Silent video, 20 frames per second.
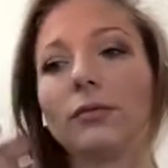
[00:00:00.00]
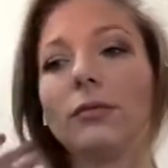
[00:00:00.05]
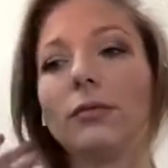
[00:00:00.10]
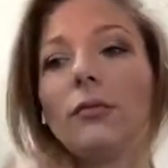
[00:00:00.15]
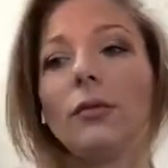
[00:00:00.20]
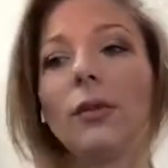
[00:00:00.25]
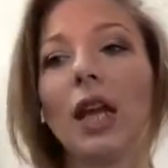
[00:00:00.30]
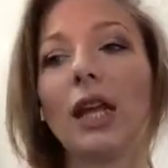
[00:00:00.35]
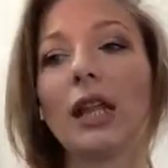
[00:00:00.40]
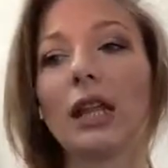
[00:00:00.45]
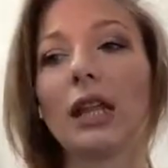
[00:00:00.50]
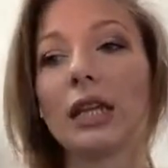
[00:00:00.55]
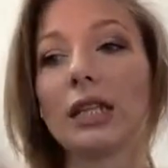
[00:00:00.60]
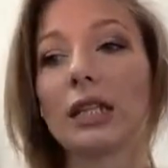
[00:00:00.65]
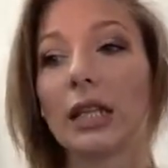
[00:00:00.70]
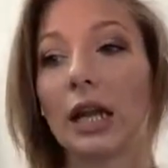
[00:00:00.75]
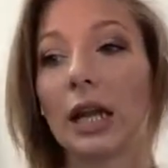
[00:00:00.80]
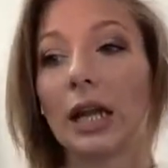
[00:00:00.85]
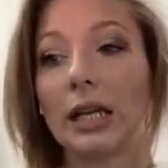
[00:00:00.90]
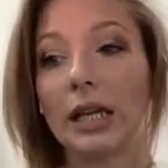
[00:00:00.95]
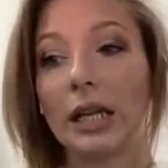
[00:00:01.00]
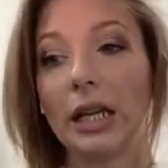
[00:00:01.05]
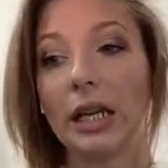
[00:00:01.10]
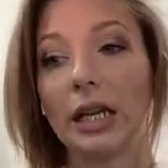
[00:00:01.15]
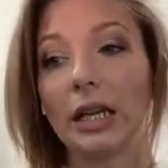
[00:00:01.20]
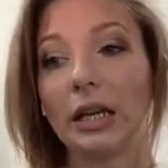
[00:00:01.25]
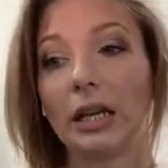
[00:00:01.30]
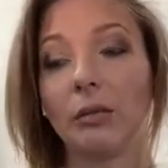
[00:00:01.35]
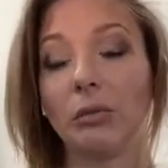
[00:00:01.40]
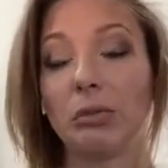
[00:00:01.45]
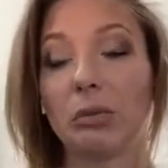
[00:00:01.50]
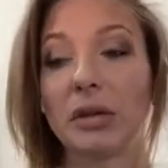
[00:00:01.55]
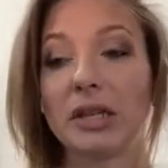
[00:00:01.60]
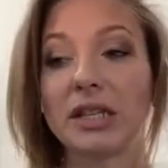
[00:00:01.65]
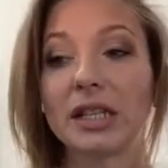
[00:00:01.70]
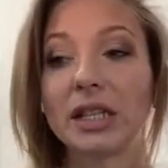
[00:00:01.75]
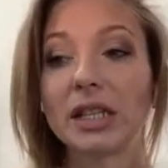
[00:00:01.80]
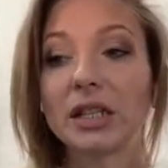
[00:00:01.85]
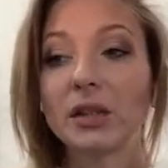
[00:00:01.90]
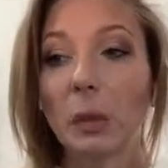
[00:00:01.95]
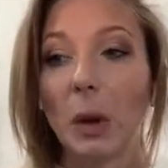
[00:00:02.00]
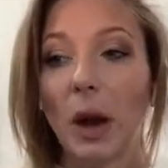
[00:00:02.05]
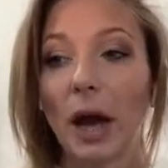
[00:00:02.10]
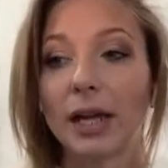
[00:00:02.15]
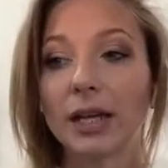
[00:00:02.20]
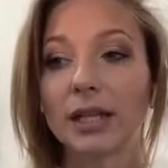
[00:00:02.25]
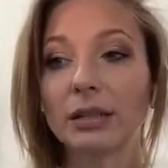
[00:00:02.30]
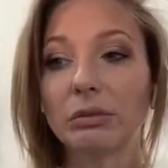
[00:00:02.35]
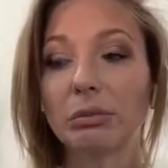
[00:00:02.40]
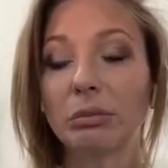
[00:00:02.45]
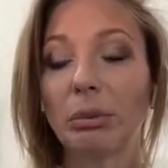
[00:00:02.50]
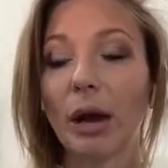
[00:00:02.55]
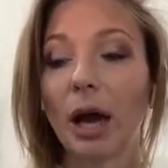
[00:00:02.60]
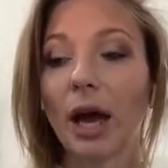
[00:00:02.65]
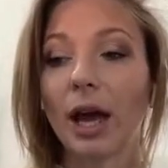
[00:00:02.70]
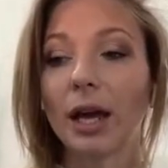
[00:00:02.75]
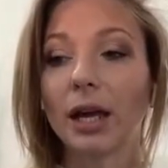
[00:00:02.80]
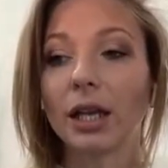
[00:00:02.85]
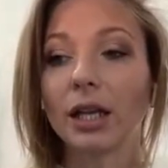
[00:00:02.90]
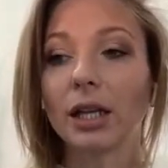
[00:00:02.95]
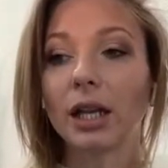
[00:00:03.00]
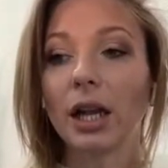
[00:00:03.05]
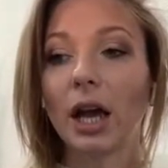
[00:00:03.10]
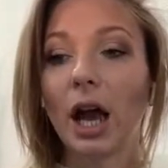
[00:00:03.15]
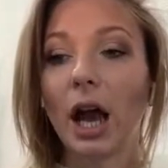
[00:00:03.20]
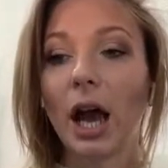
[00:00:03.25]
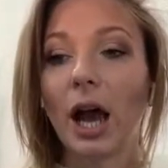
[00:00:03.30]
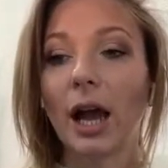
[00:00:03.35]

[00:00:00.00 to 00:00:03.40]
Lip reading: and things that I need business wise. But I